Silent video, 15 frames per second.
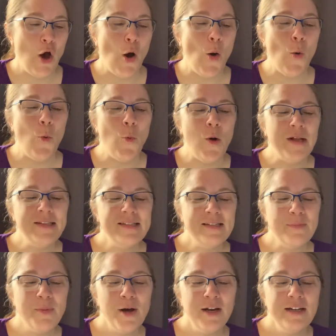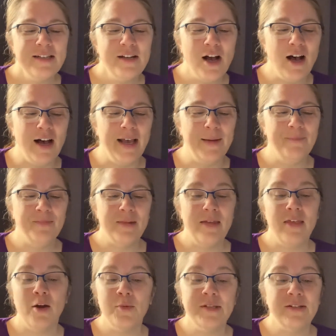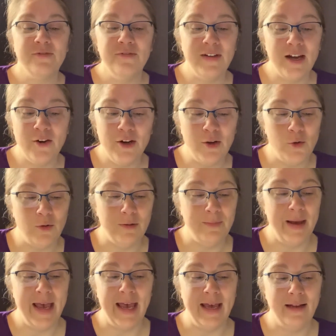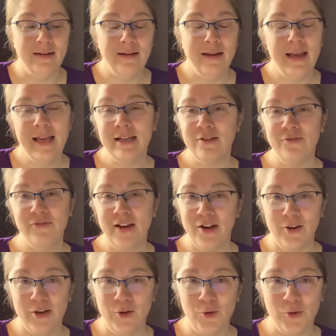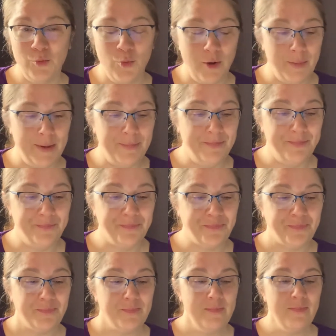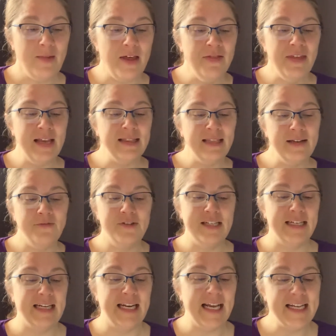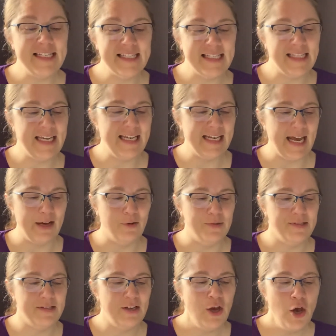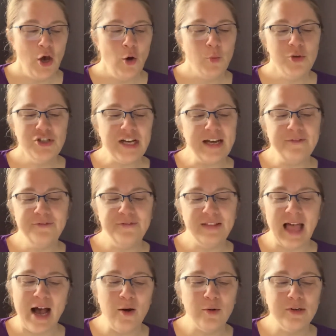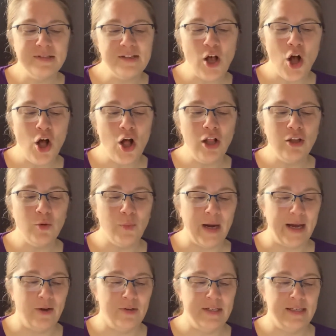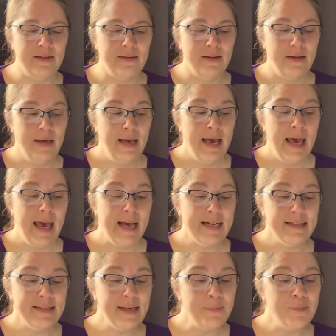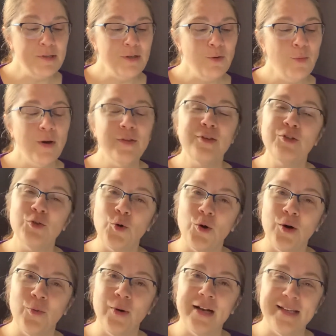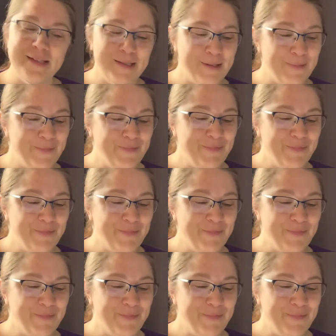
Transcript: Once upon a time, there was a very old man and a very old woman. They lived in a nice clean house, which had flowers all around it, except where the door was.